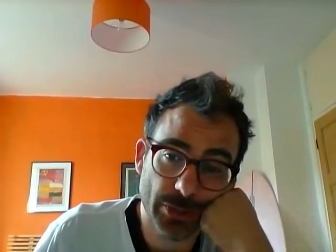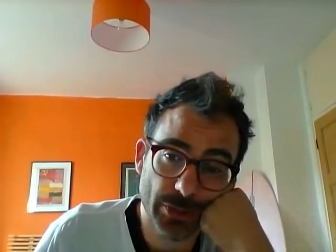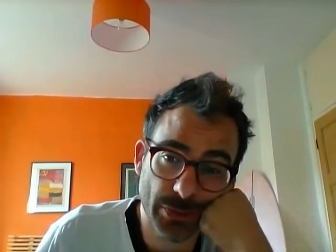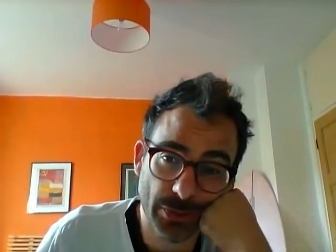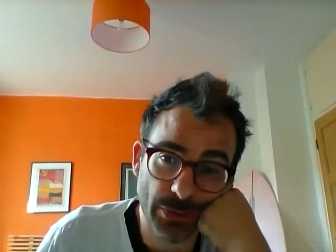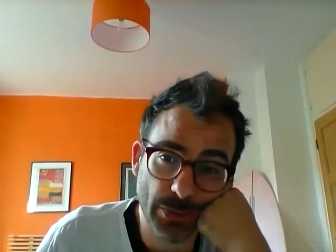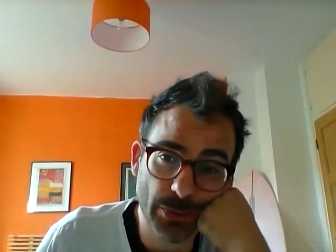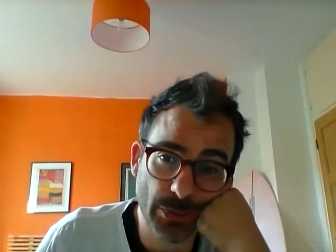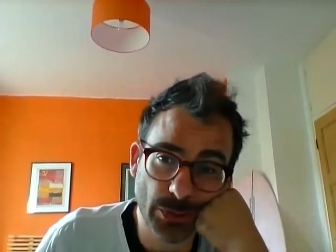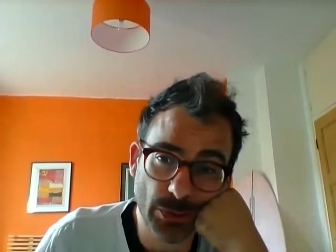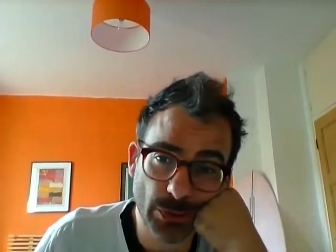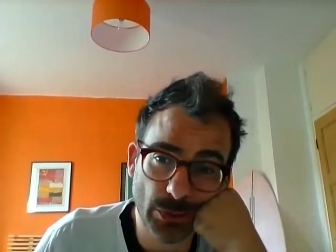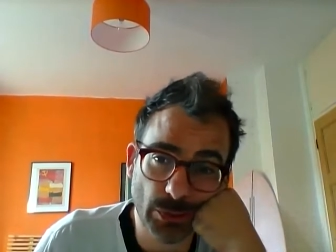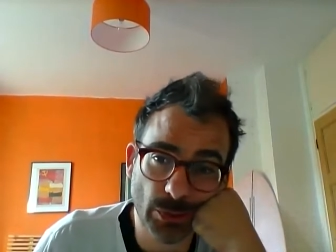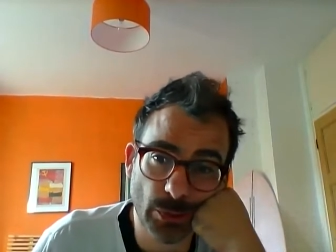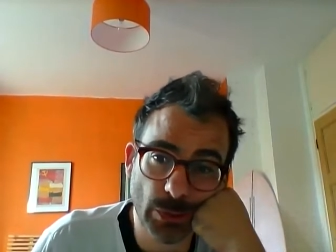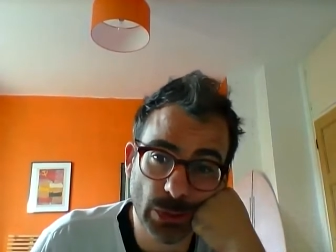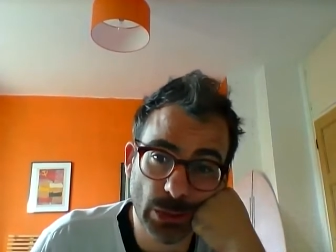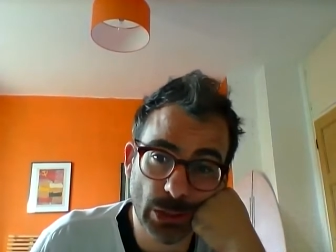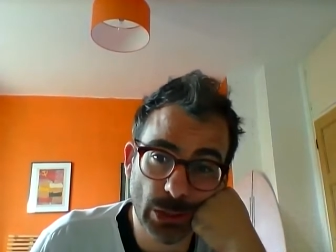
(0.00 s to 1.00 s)

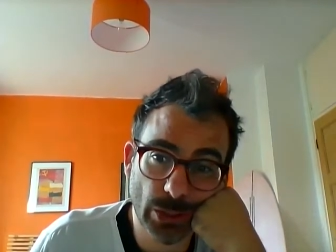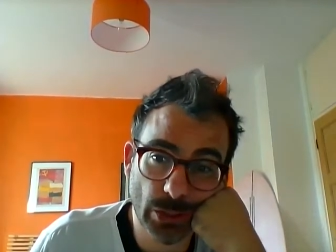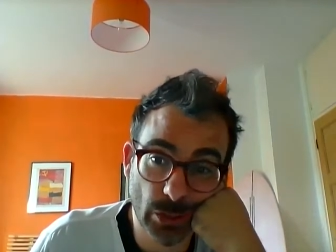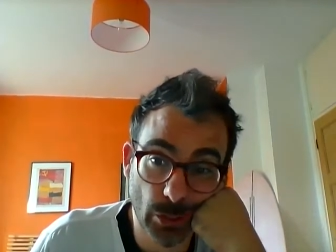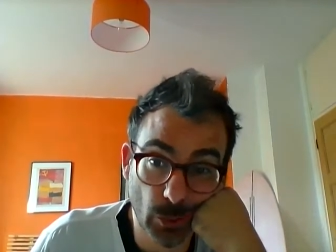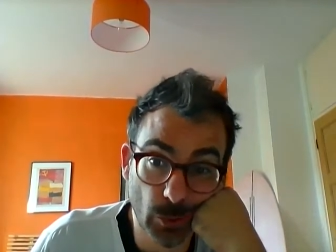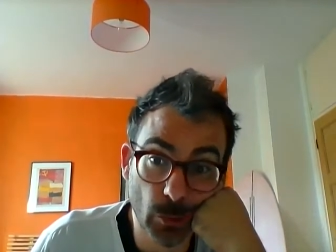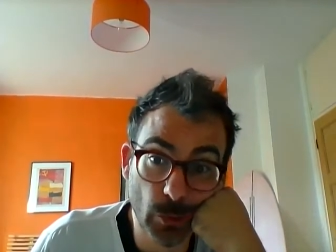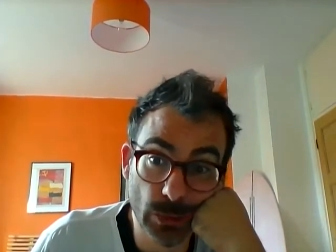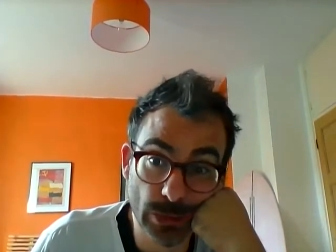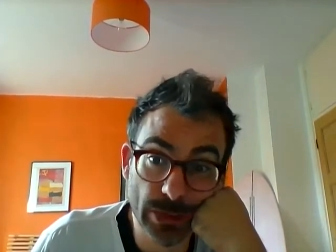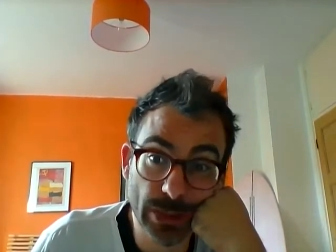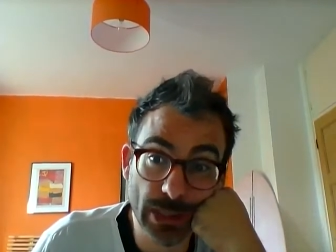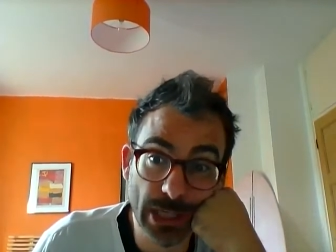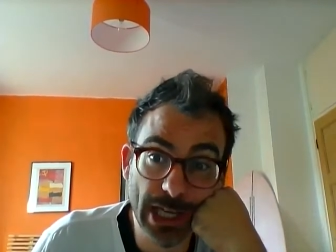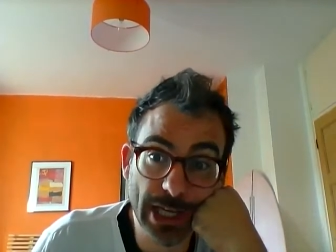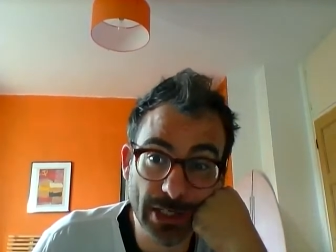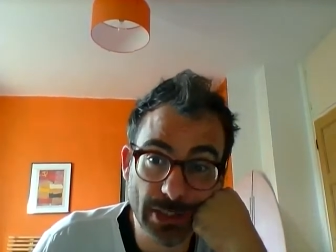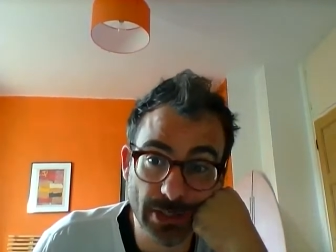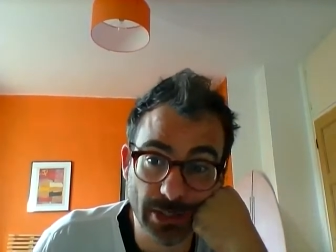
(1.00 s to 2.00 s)
to call an
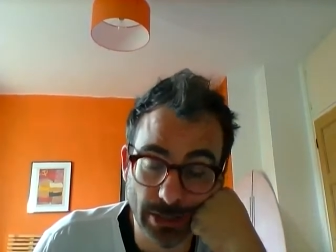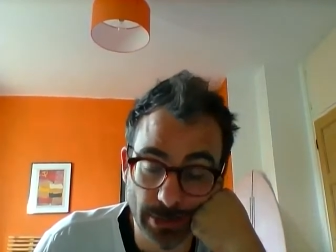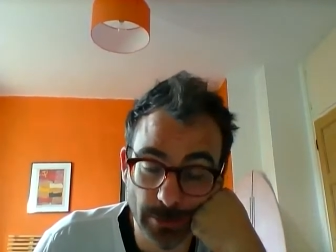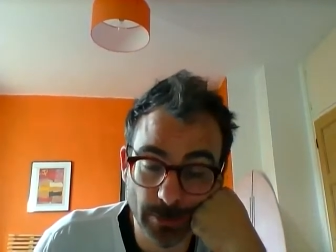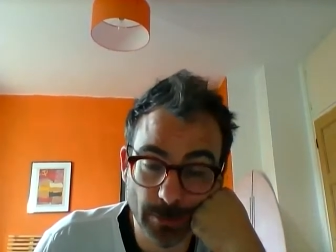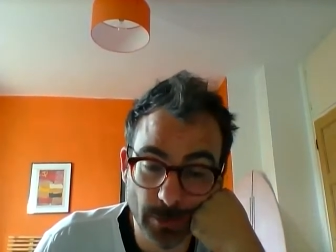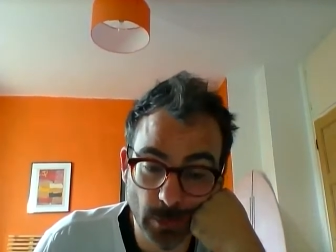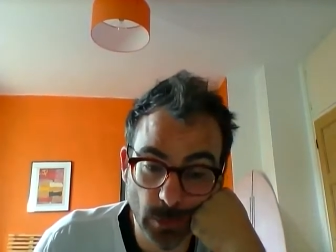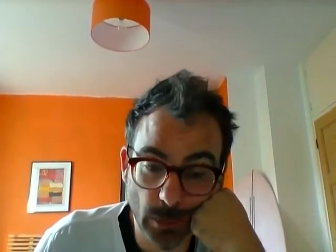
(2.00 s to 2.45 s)
election.